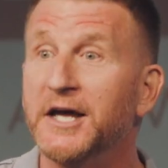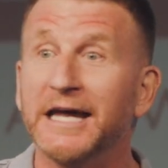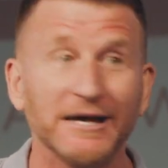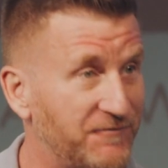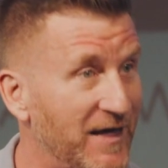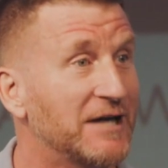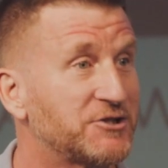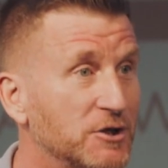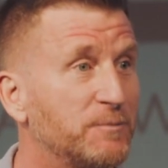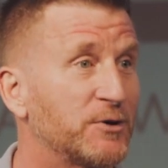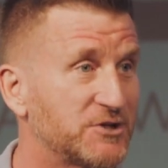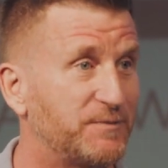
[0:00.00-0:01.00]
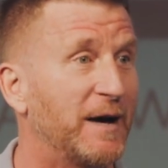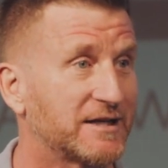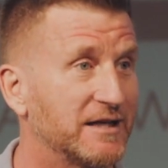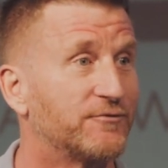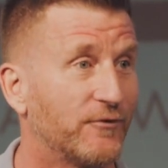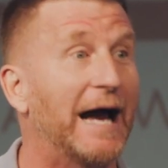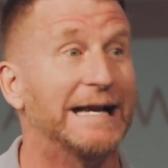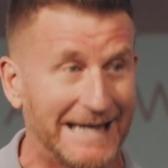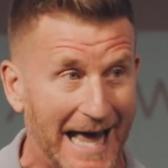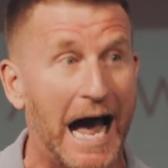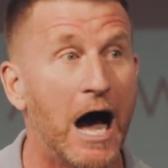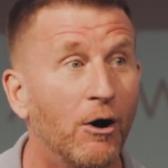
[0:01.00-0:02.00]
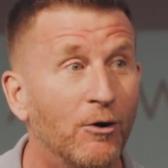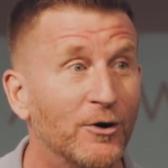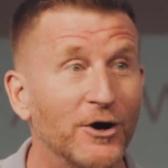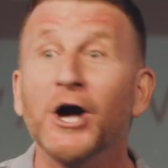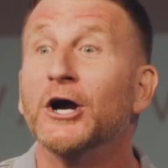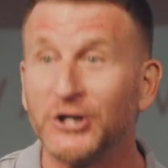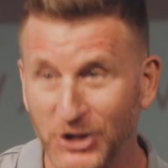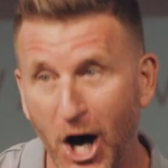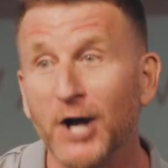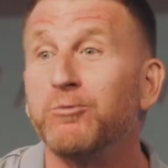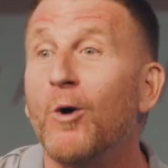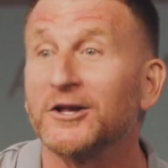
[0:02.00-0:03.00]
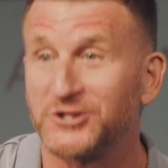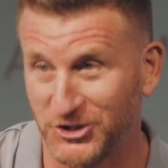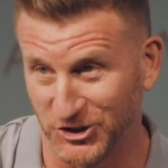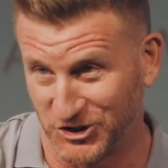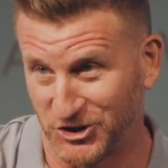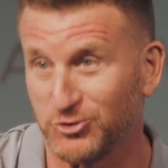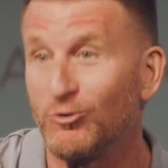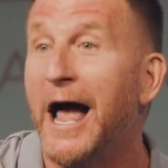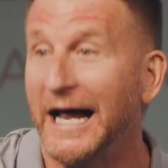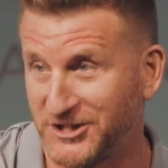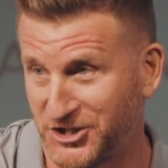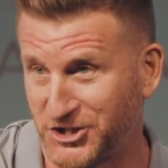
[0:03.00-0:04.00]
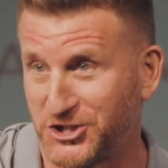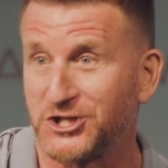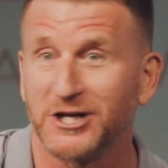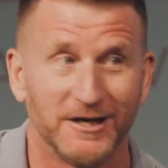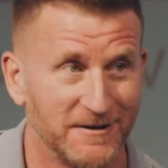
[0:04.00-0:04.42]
If that's your perspective right now, God wants to stretch